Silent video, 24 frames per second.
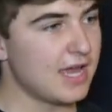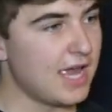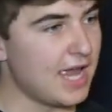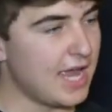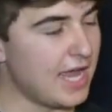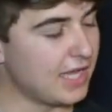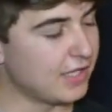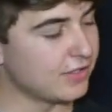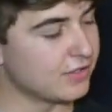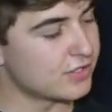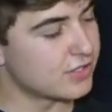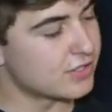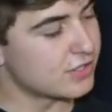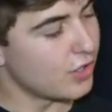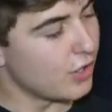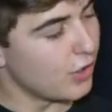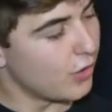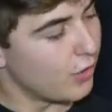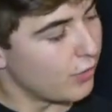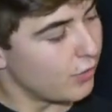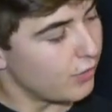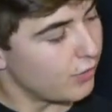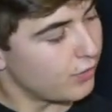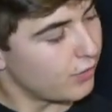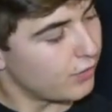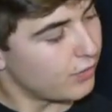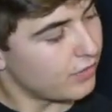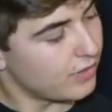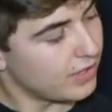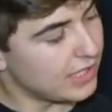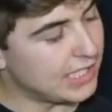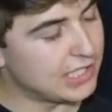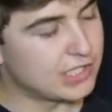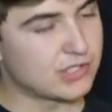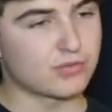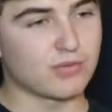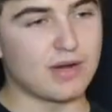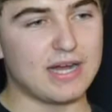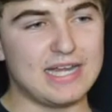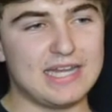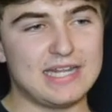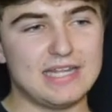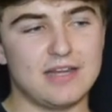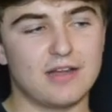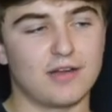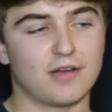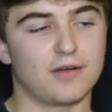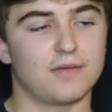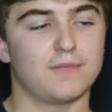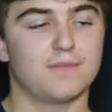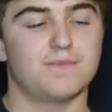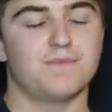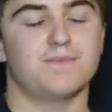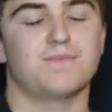And so it's right here,